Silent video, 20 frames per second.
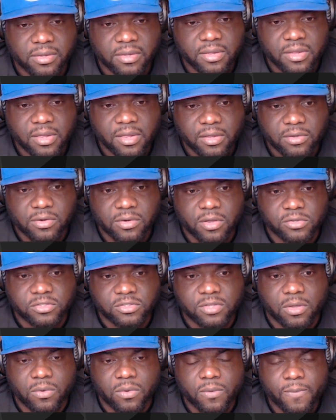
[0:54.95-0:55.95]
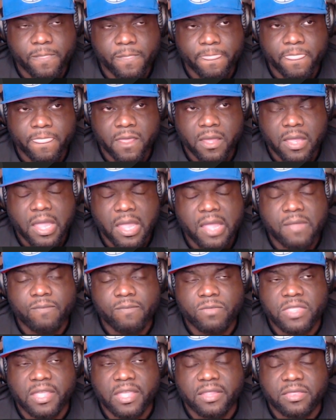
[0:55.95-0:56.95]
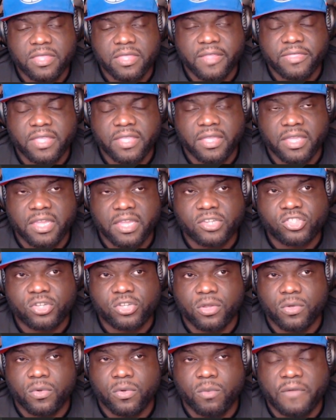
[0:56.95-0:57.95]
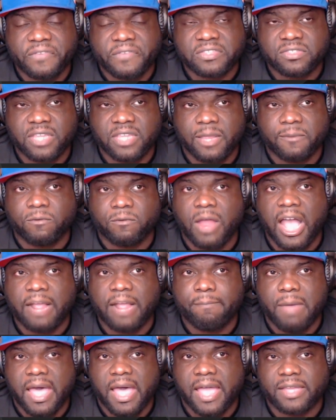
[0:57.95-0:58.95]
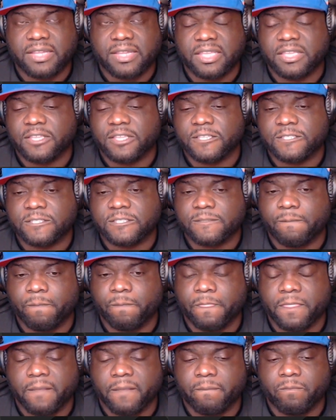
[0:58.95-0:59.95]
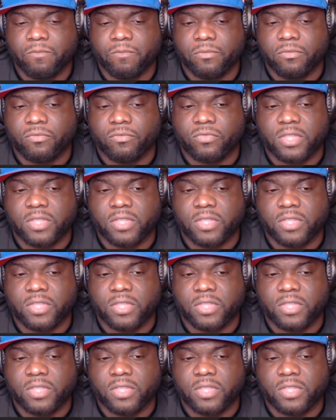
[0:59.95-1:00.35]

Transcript: You know, so the issue with Hasim Rahman is the